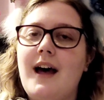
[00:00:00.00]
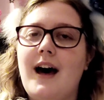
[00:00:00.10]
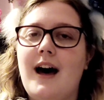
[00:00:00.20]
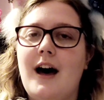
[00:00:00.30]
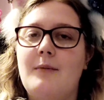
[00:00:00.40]

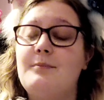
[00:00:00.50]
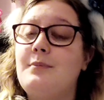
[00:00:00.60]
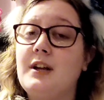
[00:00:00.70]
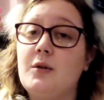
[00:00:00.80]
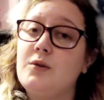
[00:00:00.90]

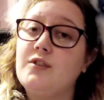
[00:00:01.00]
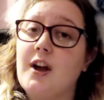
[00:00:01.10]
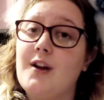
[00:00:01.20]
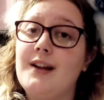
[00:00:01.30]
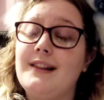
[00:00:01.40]
but
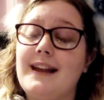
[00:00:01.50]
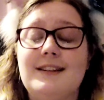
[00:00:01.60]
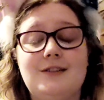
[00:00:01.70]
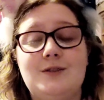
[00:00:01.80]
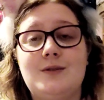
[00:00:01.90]
also they
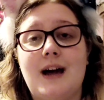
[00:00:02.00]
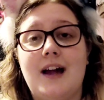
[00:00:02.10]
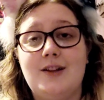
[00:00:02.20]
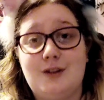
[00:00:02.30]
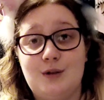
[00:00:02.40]
do
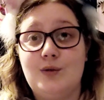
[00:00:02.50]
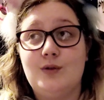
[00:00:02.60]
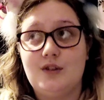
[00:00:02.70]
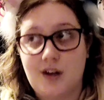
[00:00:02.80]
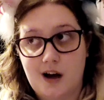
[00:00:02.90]

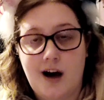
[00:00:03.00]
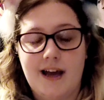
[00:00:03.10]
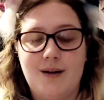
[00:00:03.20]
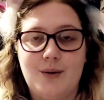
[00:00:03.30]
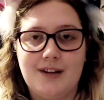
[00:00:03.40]
use
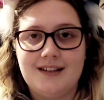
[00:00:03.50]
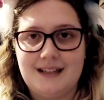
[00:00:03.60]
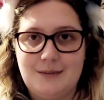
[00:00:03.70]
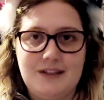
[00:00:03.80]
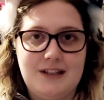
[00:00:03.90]
high quality
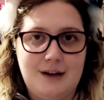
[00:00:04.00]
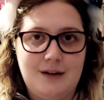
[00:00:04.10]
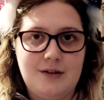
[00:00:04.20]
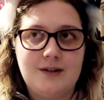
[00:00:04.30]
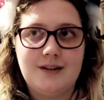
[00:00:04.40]

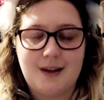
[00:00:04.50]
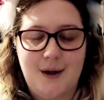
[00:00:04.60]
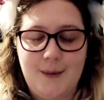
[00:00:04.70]
materials. So,